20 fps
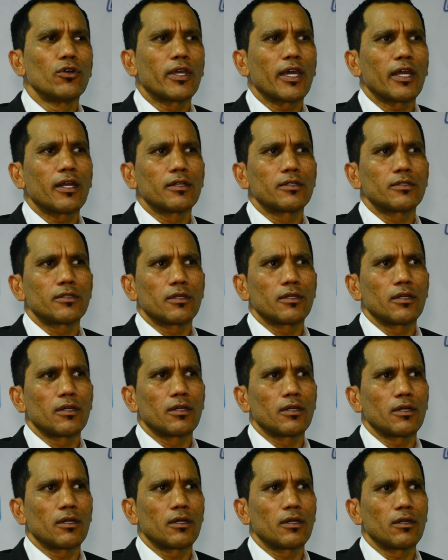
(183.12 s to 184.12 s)
look at it,
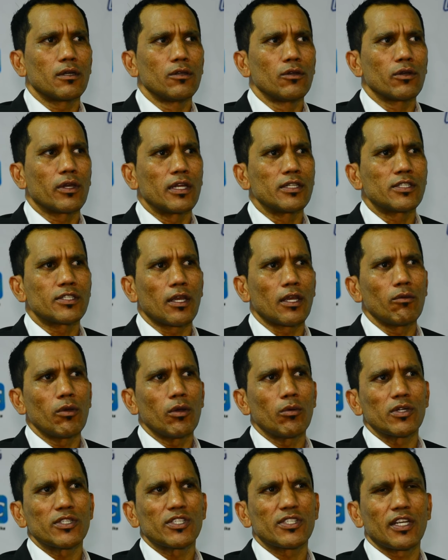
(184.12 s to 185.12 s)
you can say
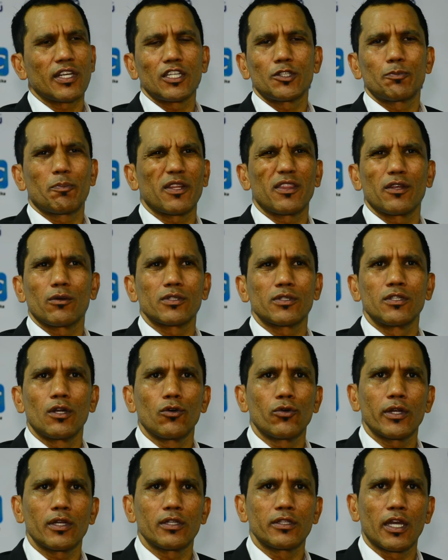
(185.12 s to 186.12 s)
we were stretched, but there was
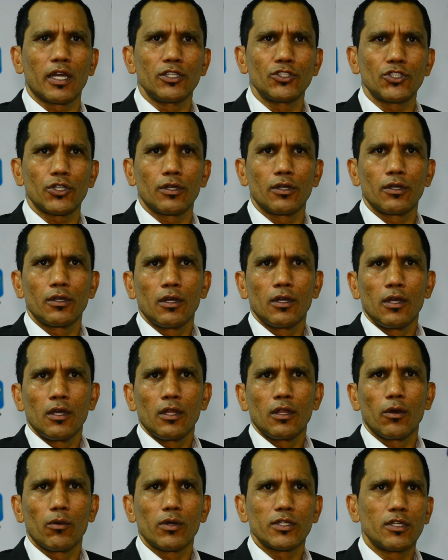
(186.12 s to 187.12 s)
no real danger.
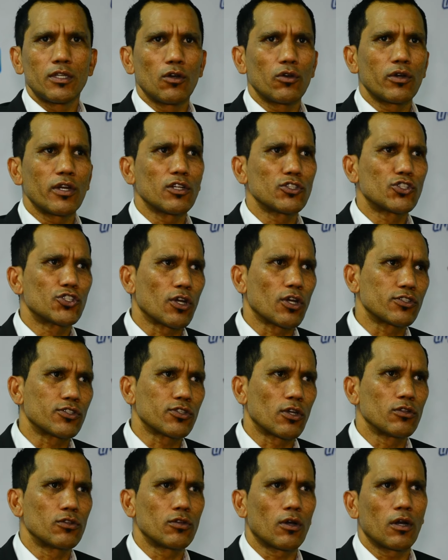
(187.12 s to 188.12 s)
There was no real
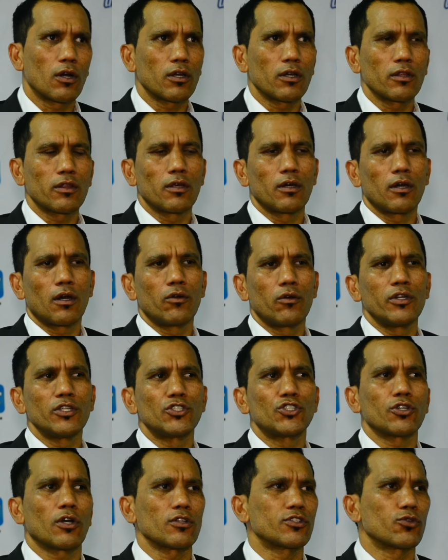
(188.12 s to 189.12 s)
shots on target. The only
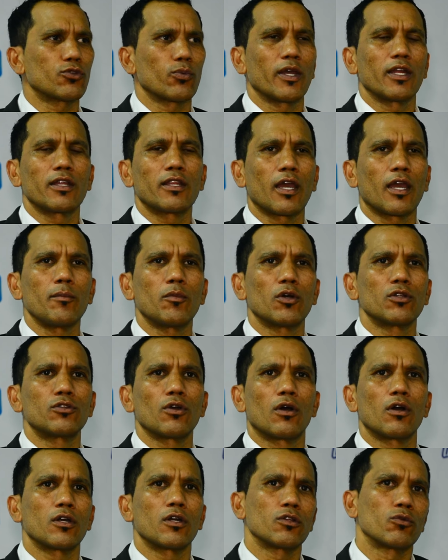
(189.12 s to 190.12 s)
shots where it came on
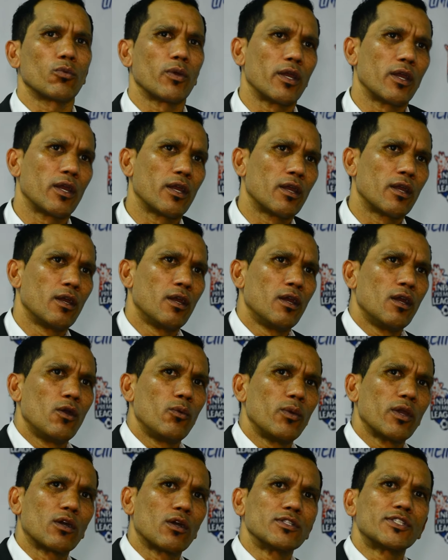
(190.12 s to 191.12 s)
target, where
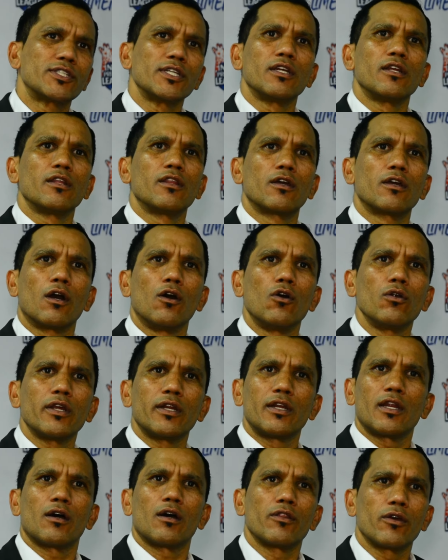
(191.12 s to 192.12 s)
we conceded the goal,
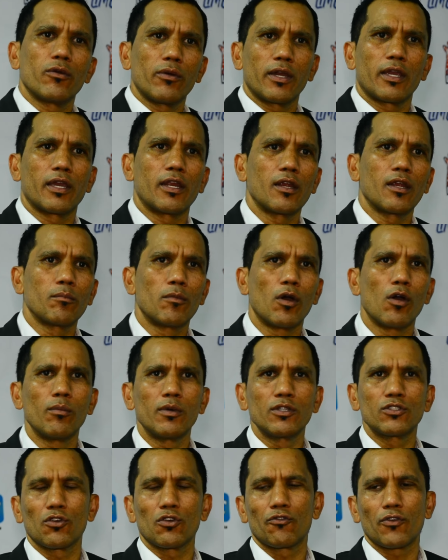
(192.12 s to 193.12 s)
and now they were getting
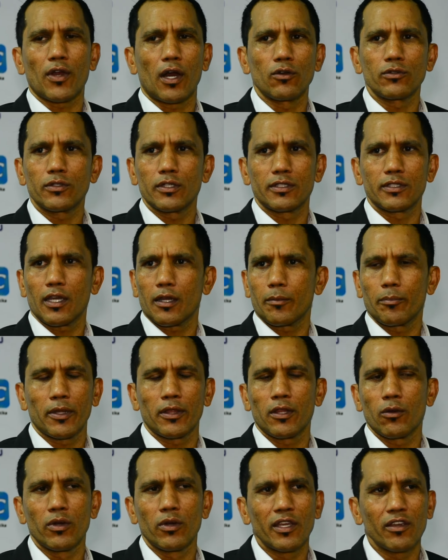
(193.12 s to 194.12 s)
moments of counter-attack,
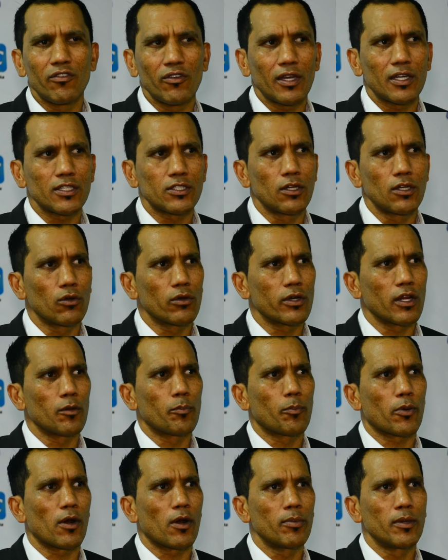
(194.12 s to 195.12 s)
but they were giving us no real
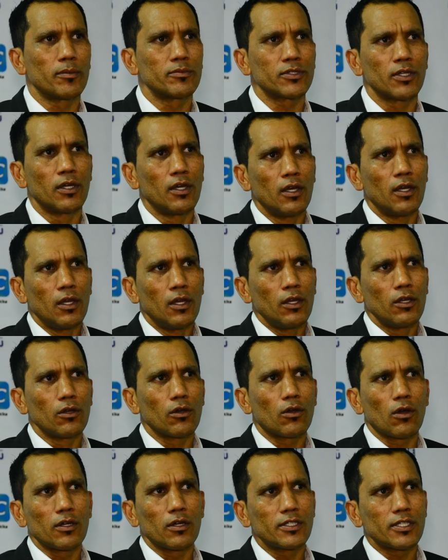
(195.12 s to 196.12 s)
problems.
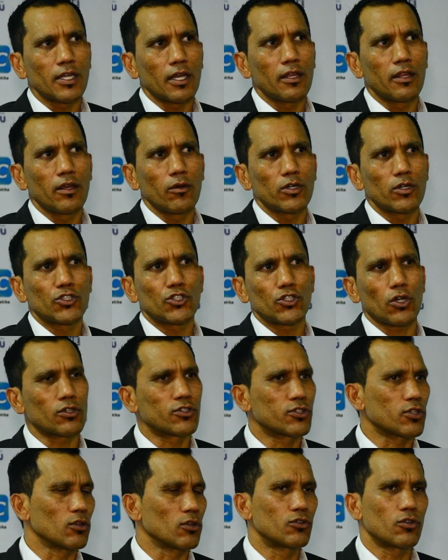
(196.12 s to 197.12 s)
You can't say there were
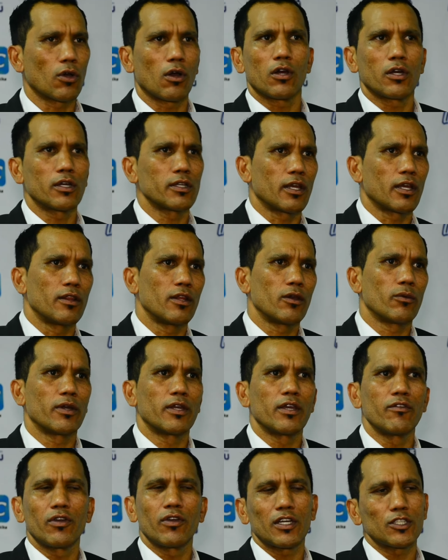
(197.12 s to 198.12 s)
shots on target and they were
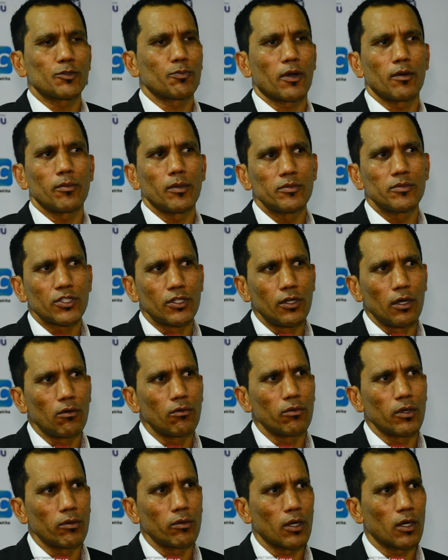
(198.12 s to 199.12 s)
giving us problems.
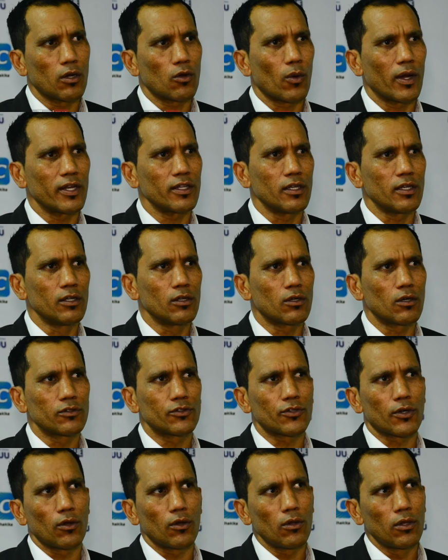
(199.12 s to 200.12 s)
No, we were quite in
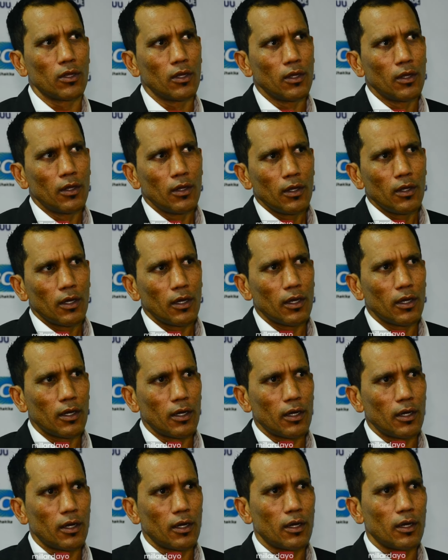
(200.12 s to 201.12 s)
control
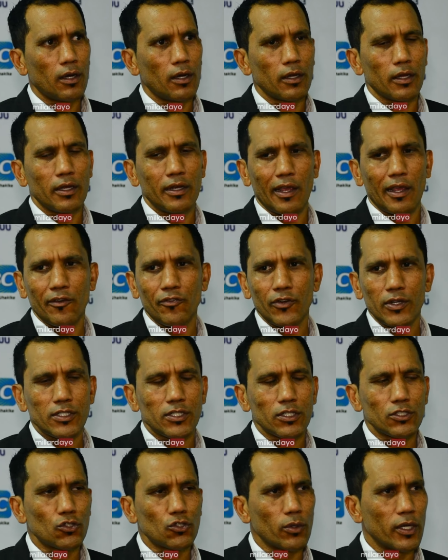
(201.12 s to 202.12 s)
in every
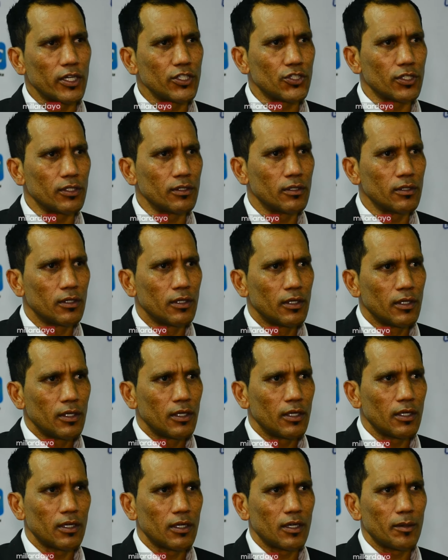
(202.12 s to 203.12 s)
situation.
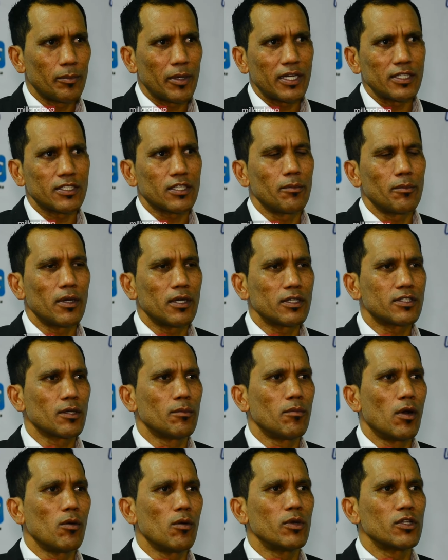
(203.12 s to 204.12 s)
But it's
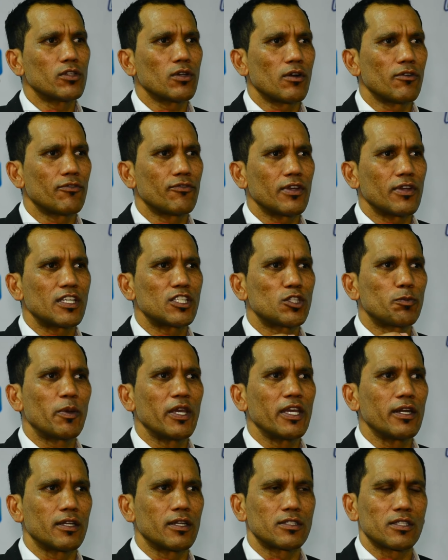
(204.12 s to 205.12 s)
a moment of
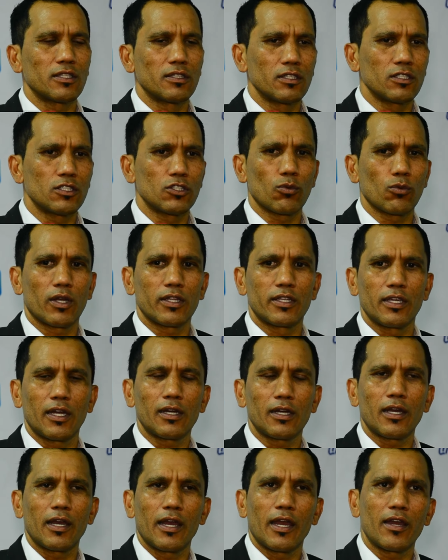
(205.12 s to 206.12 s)
experience, and this is what
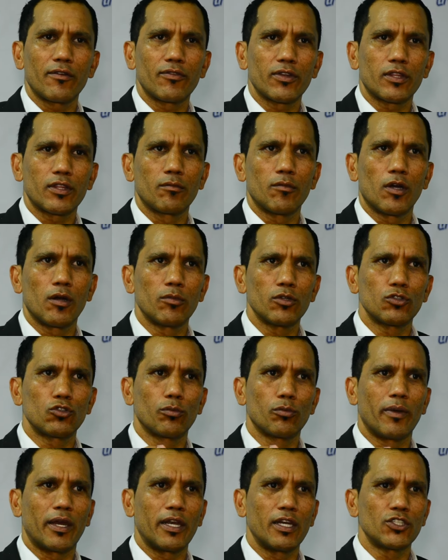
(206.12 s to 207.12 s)
Yanga have at the moment,
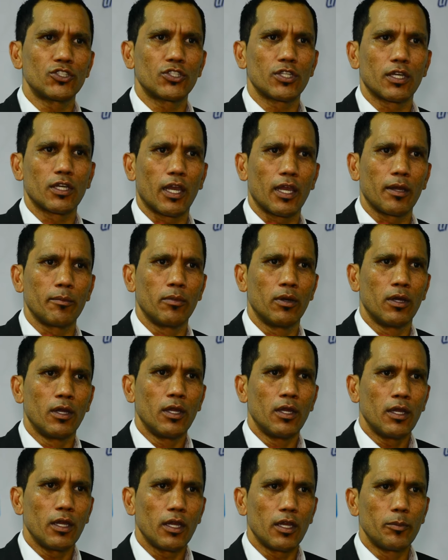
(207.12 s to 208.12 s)
to manage the game
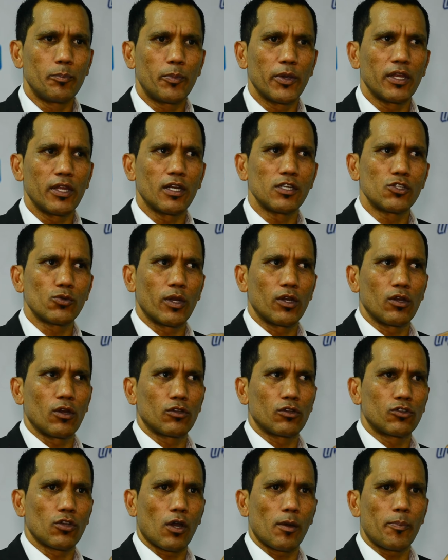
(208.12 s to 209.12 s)
in periods when
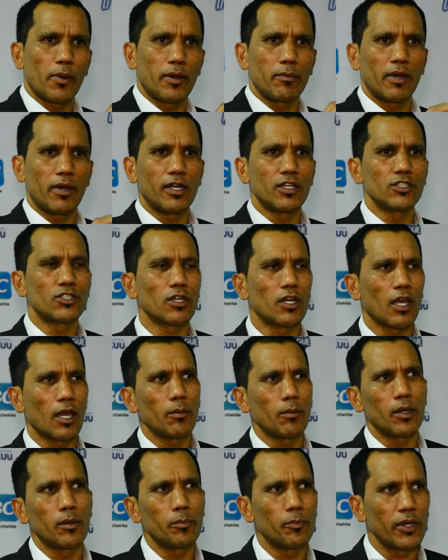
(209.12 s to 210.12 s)
you're on top and manage the
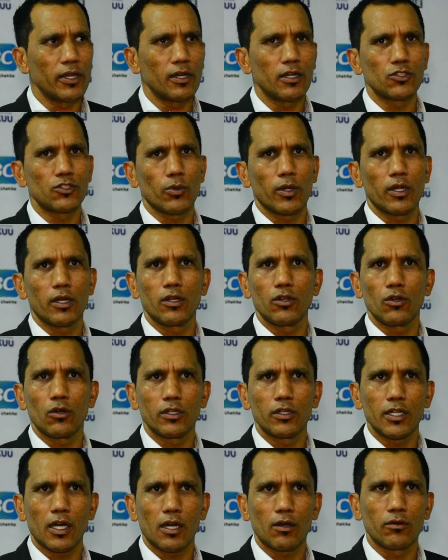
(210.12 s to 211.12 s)
game in periods when
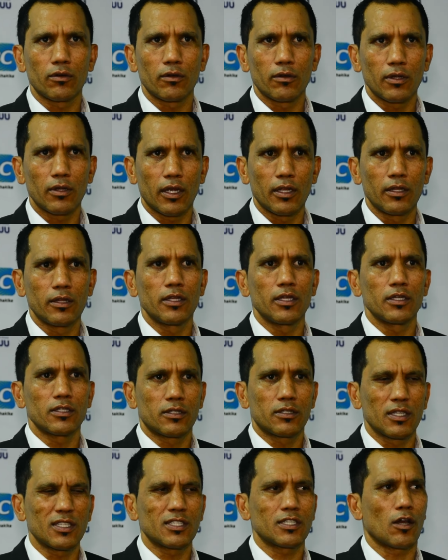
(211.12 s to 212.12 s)
you're down. And
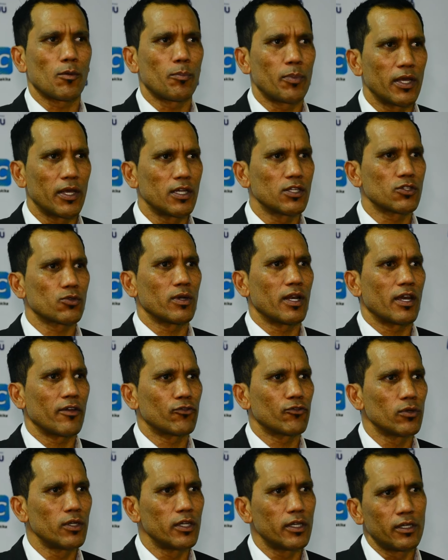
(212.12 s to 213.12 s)
this our players will
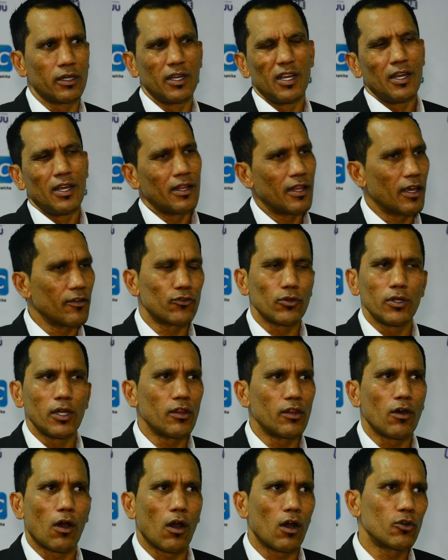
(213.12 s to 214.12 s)
have to learn. They have to
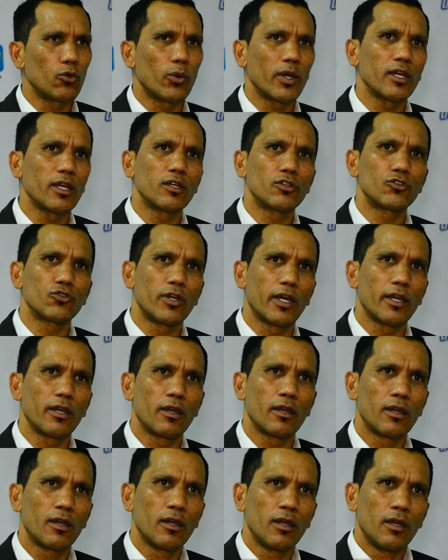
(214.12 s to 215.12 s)
learn the hard way today.
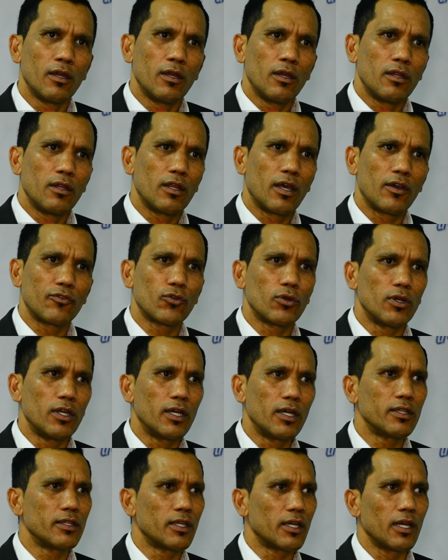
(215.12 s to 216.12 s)
They have to
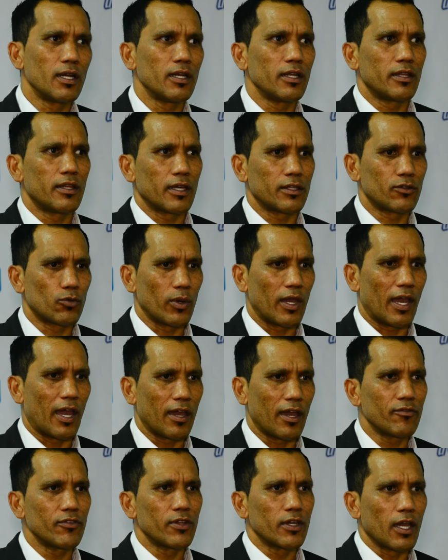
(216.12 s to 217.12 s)
learn really that we
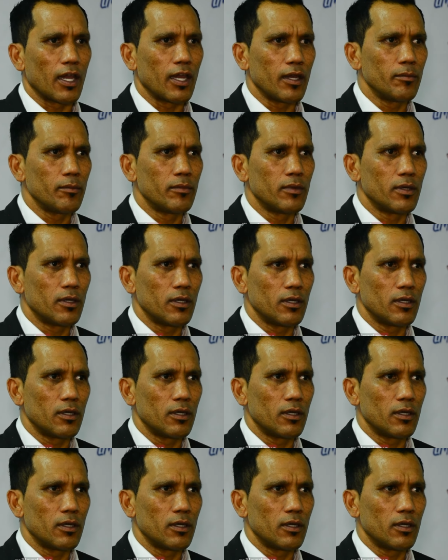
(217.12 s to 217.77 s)
have the game